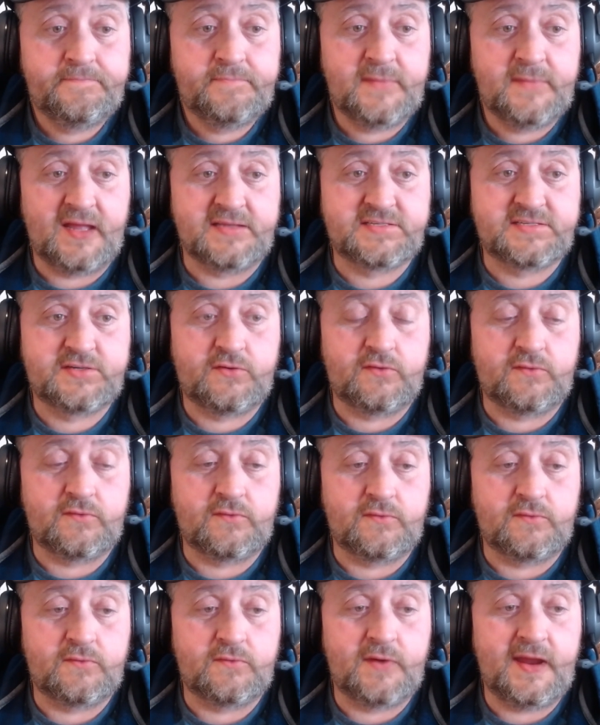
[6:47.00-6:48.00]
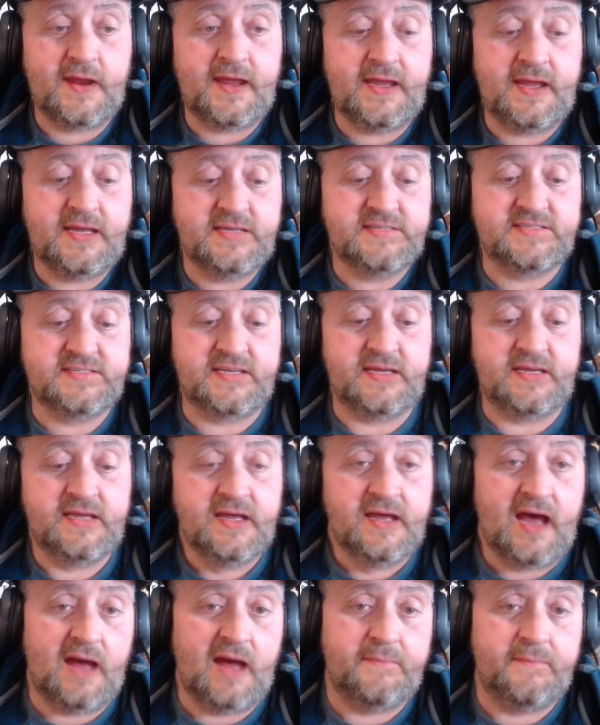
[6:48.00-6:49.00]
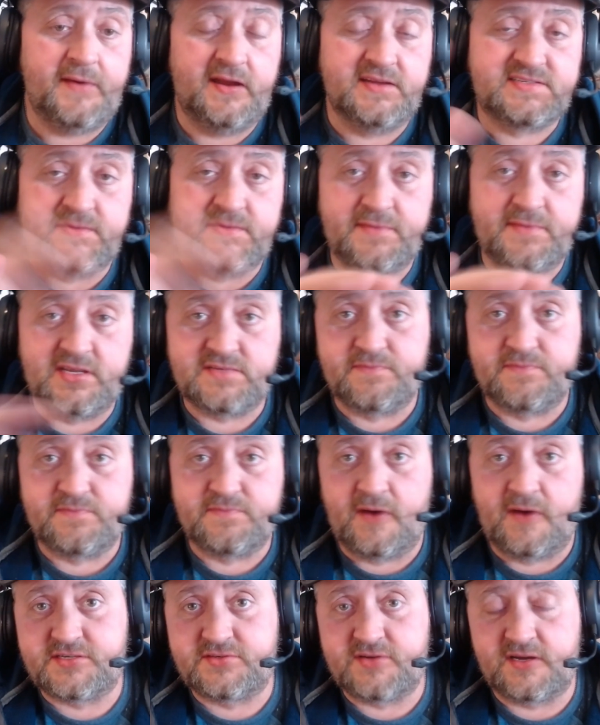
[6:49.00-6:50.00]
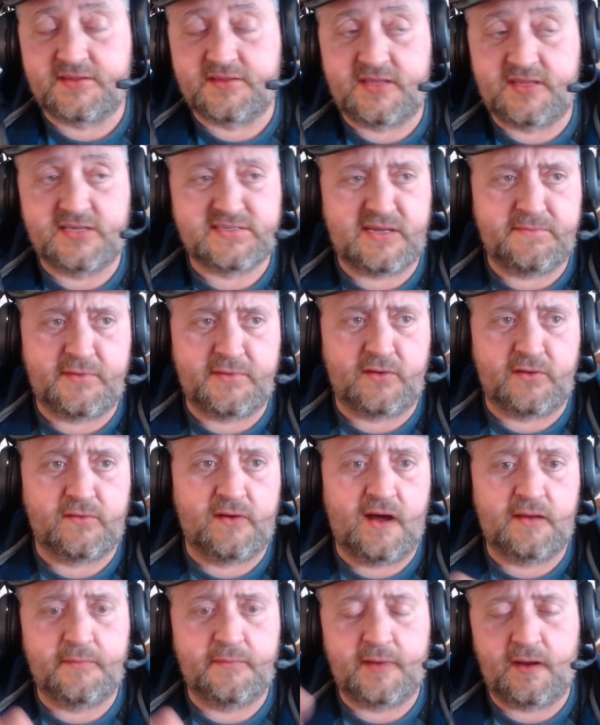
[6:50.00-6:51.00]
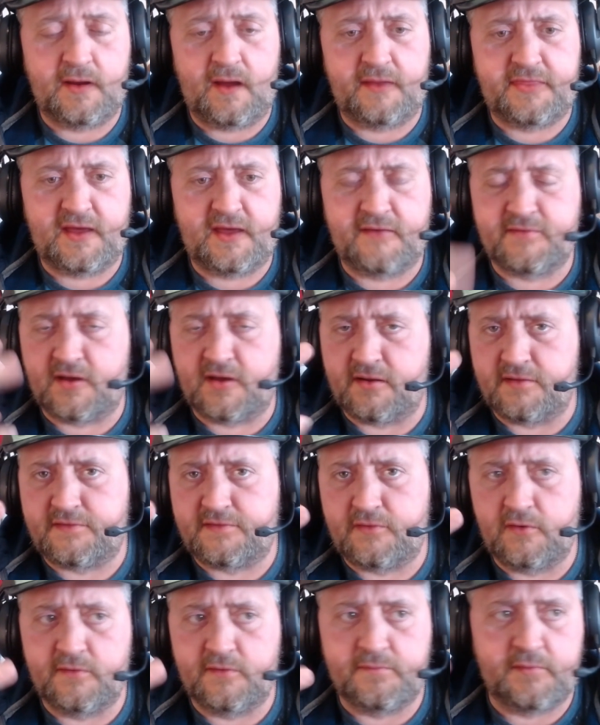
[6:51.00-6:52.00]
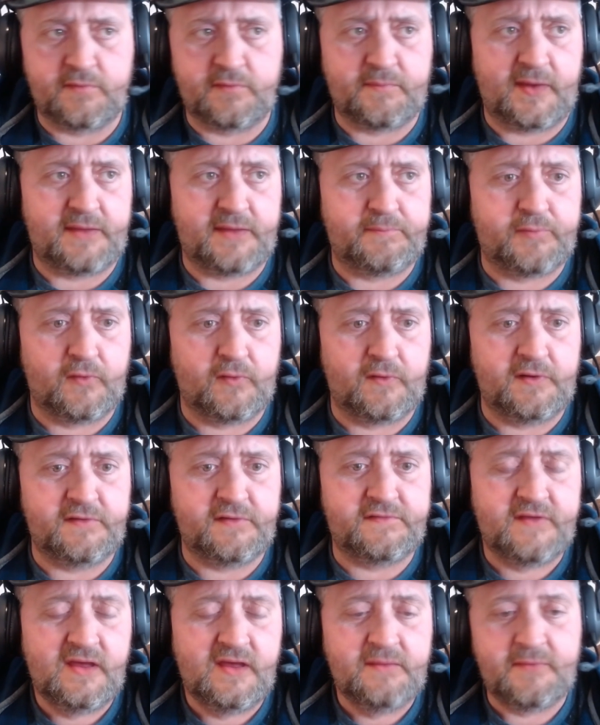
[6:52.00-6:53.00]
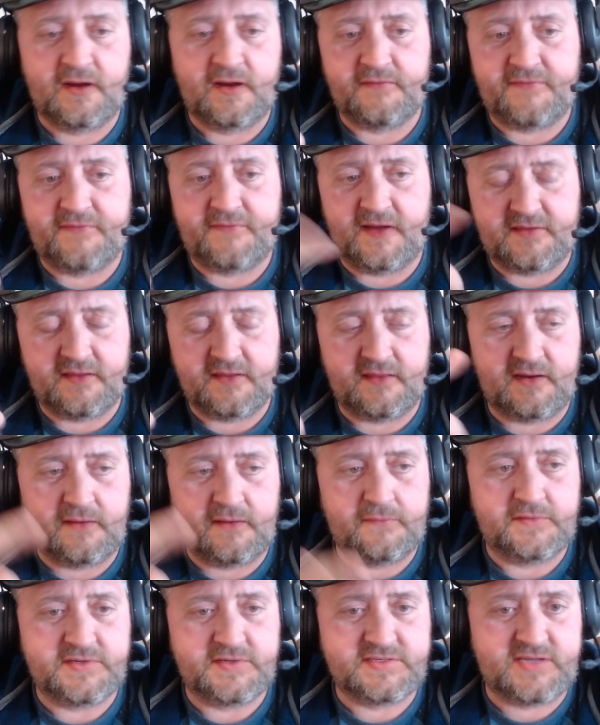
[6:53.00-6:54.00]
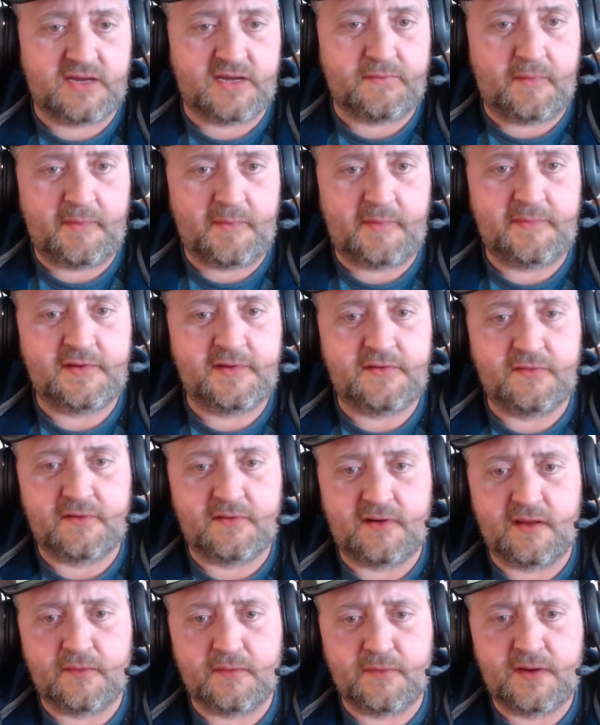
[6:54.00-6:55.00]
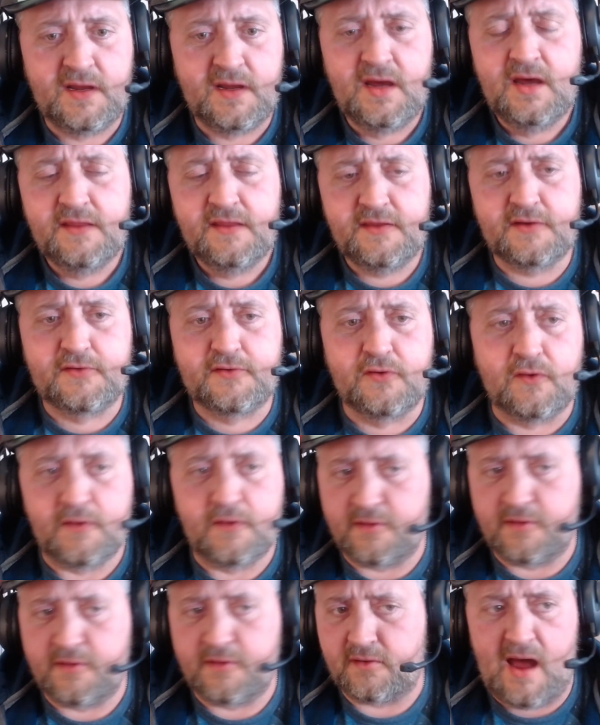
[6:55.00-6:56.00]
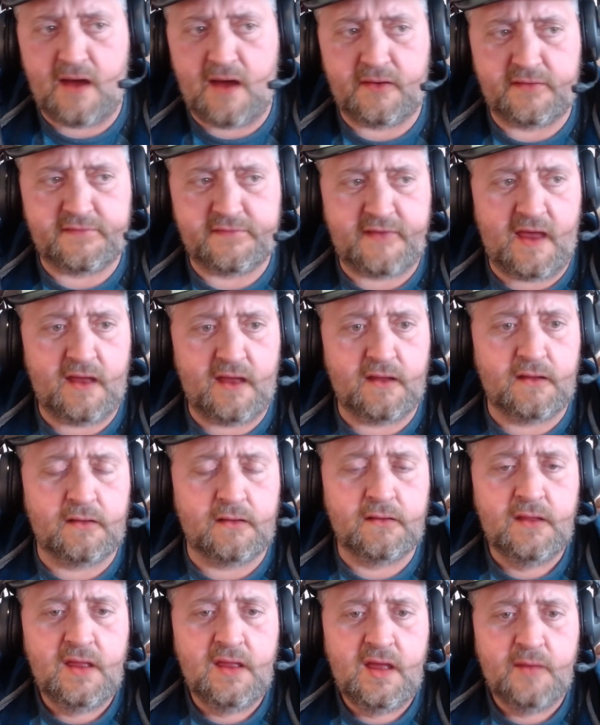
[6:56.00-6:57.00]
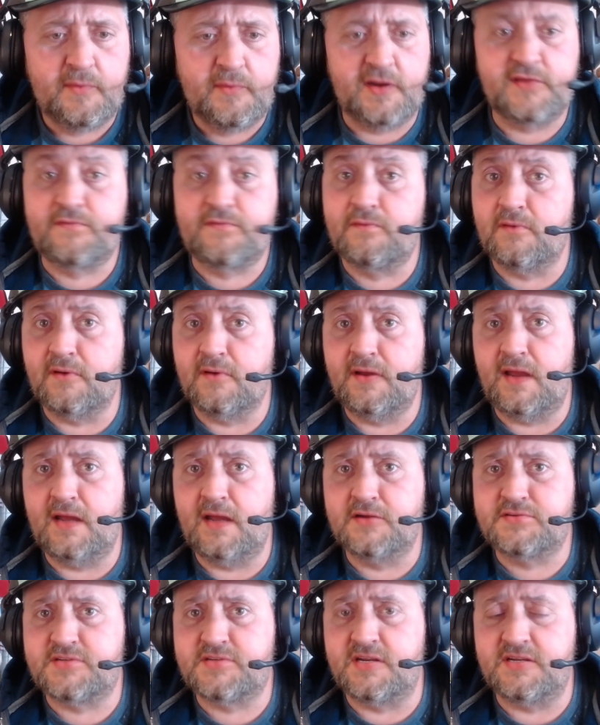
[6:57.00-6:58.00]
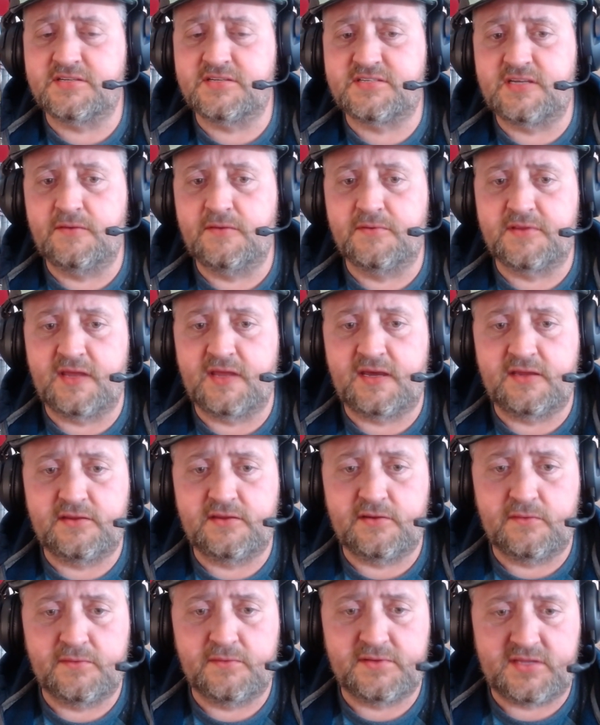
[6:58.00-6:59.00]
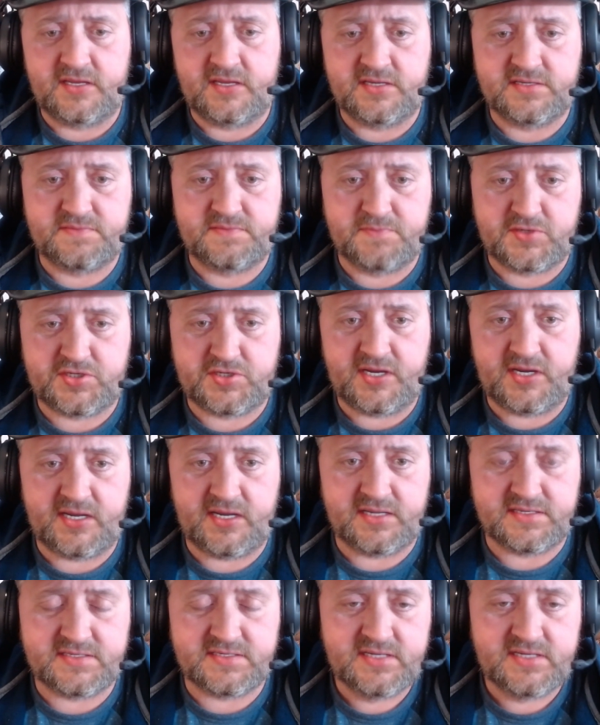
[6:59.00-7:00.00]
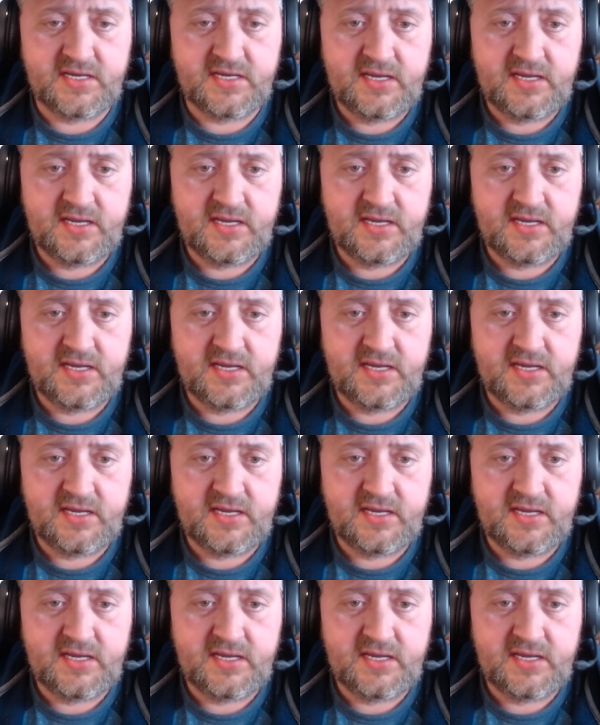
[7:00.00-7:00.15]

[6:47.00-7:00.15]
That's the crazy. first ever. I've been to some of these monster truck things. I haven't been a lot of them, but I think I've gone to two of them with my boys. Matter of fact, the other night we were just talking about maybe doing another one. They're cool. They're loud as hell, but it's really interesting to see what they can do with these machines.